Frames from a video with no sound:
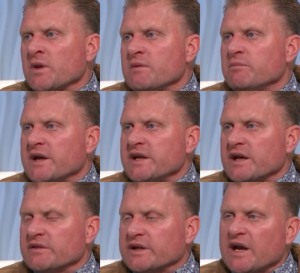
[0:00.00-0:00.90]
but
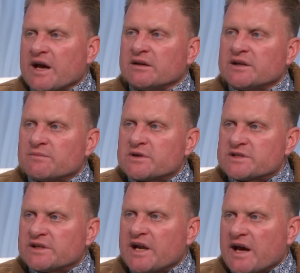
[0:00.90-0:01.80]
yet the cattle numbers
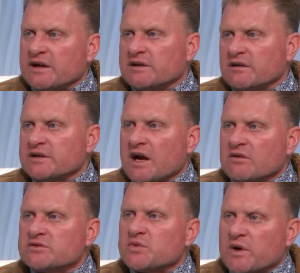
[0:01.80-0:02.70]
in Canada are
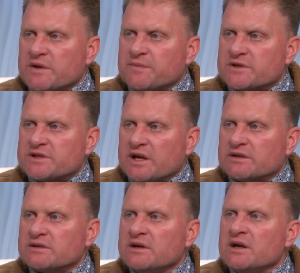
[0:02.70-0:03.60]
down 20%.
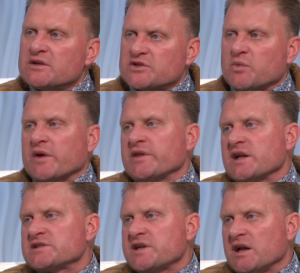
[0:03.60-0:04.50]
So what
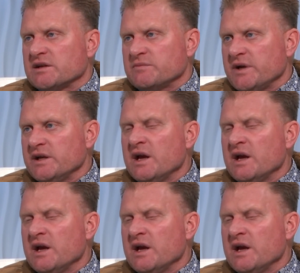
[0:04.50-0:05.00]
that's telling me,